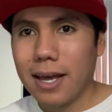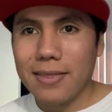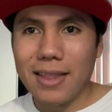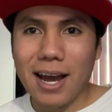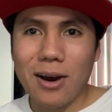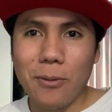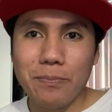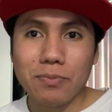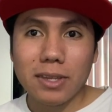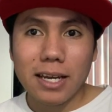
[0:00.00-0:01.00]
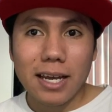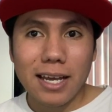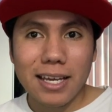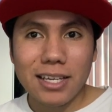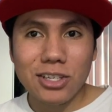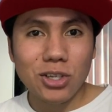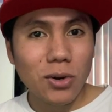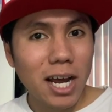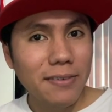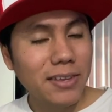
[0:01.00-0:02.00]
Now, you don't
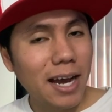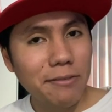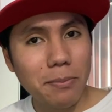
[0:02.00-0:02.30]
have to have the